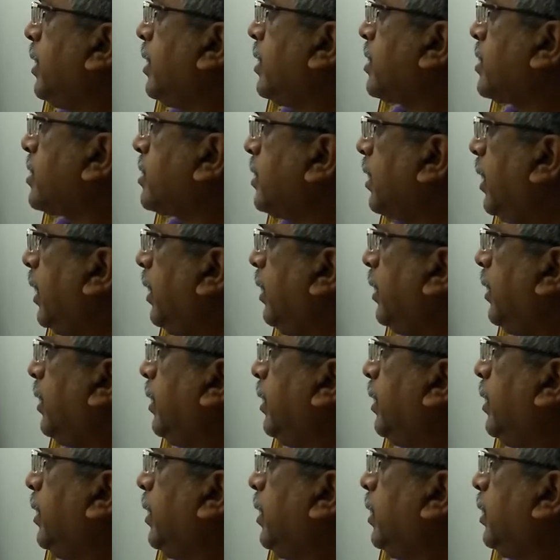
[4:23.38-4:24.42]
Sun,
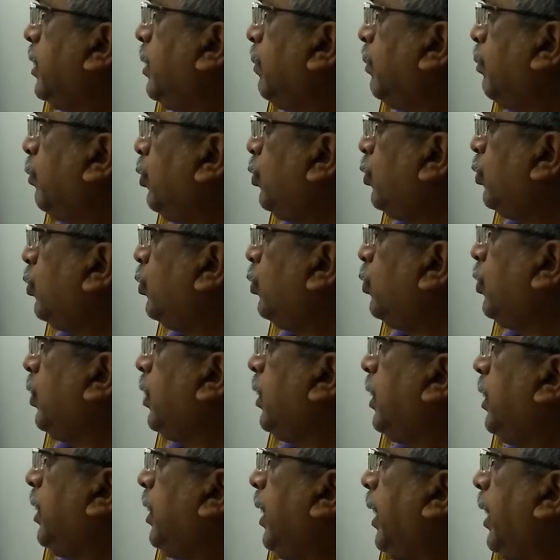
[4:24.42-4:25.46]
Moon
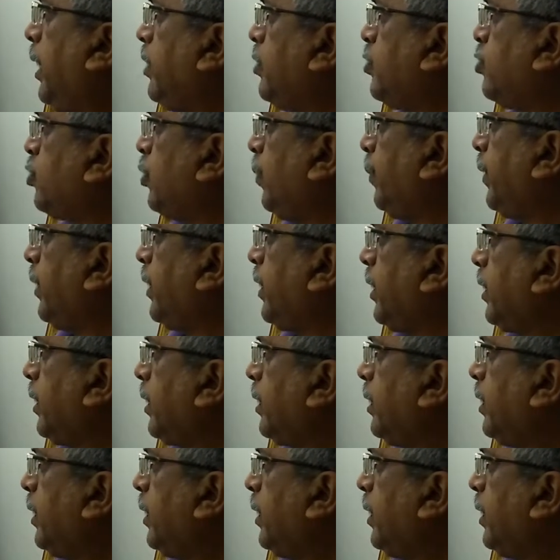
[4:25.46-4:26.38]
and Jupiter